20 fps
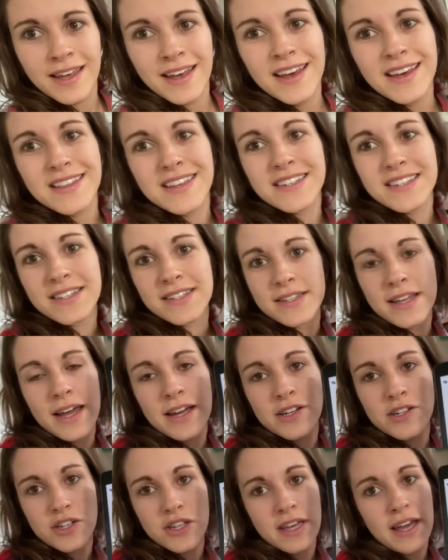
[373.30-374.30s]
this is
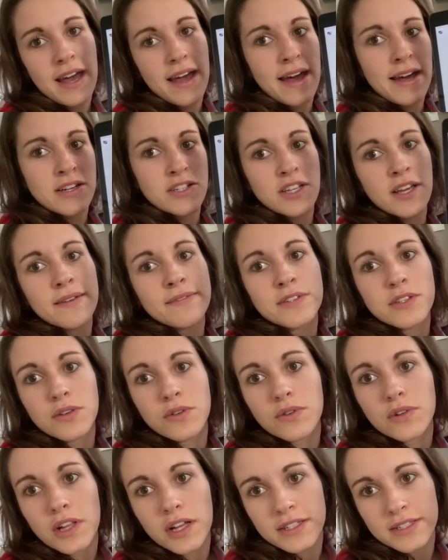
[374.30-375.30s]
actually, I actually have
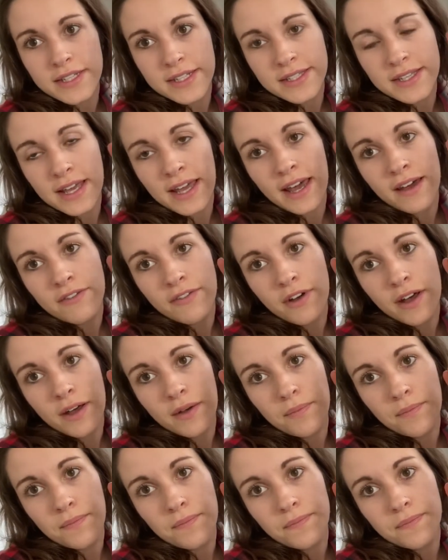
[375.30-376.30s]
2 closets. I have
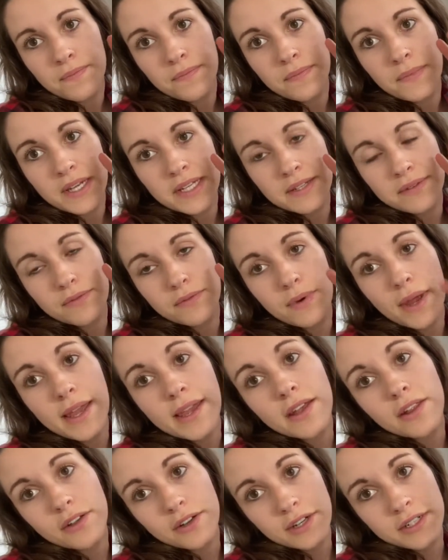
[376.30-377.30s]
my
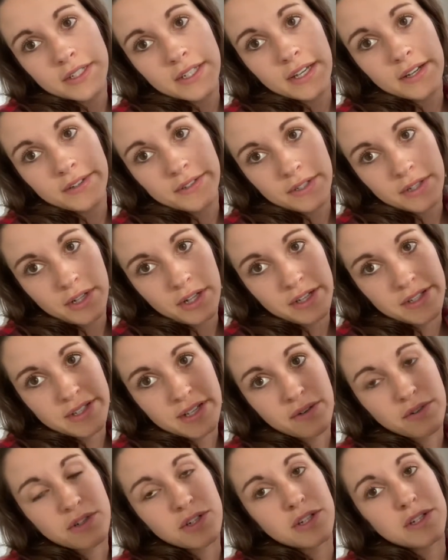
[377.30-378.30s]
regular sales
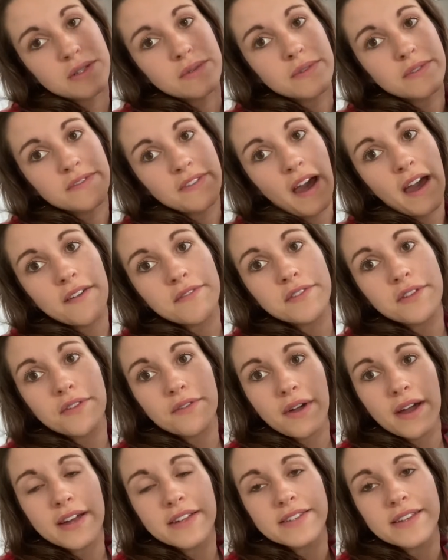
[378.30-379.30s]
closet, which is Revived
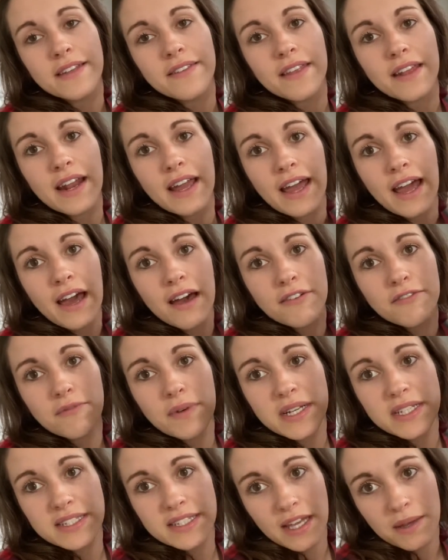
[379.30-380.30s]
Threads, and then I have
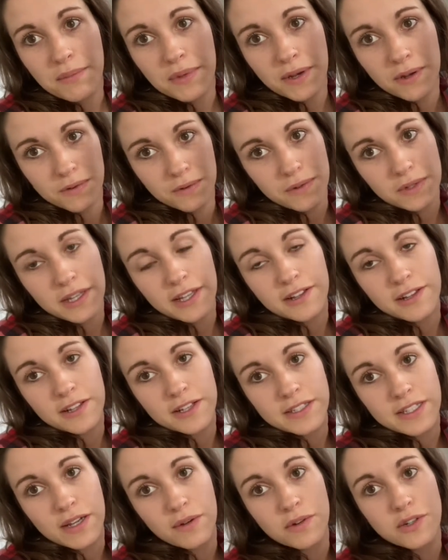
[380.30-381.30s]
my Salmon Oakley
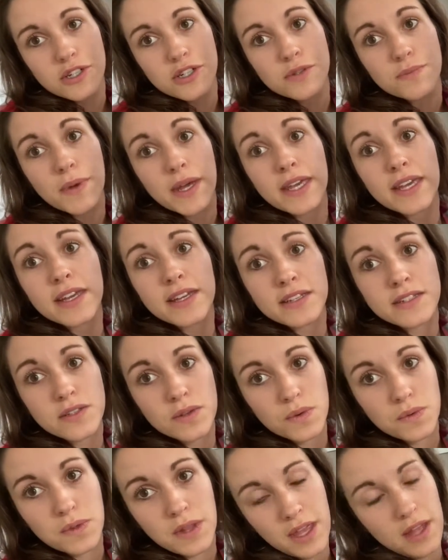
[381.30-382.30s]
closet, which is my kids
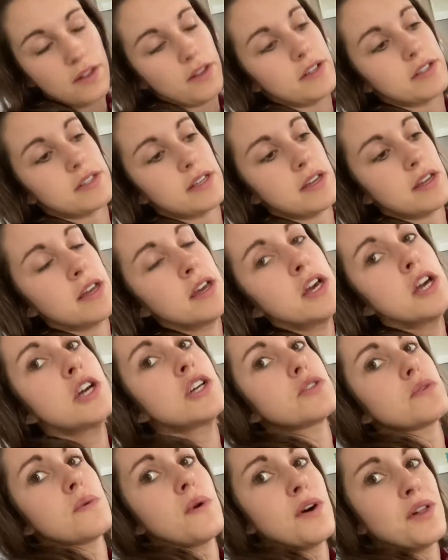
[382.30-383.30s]
only closet.
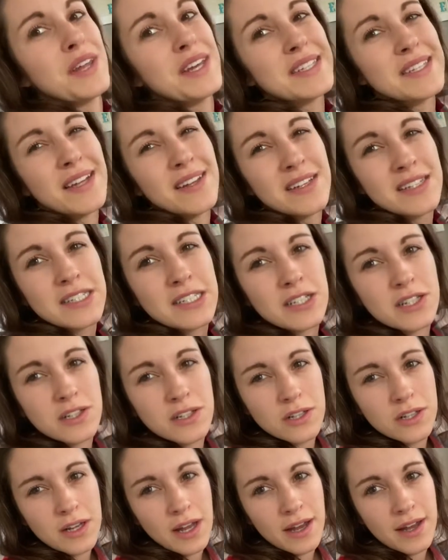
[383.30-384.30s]
So all I sell is
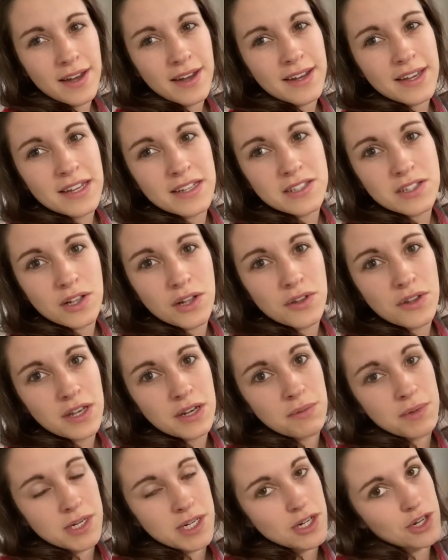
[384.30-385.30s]
kids clothing
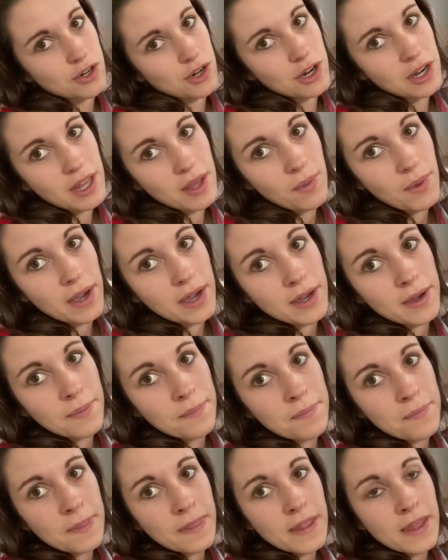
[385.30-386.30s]
and maternity wear
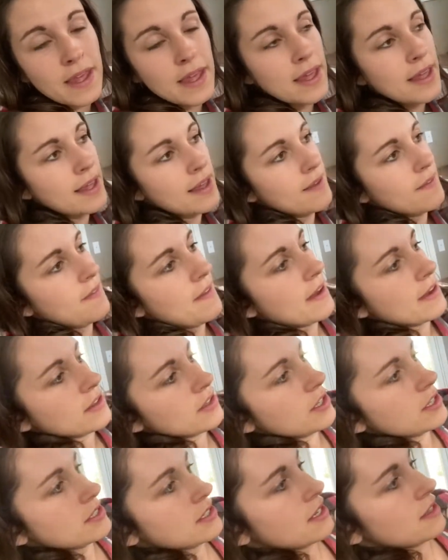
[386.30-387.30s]
in that
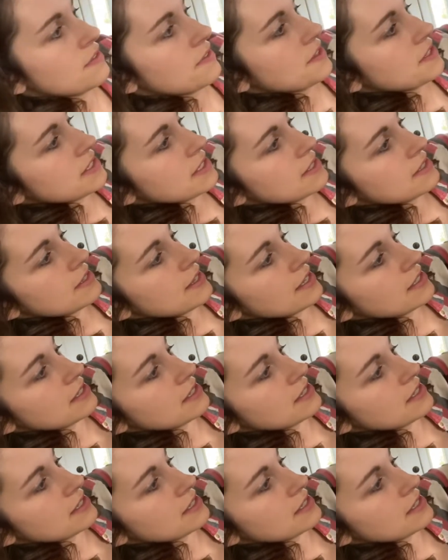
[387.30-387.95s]
closet, and that's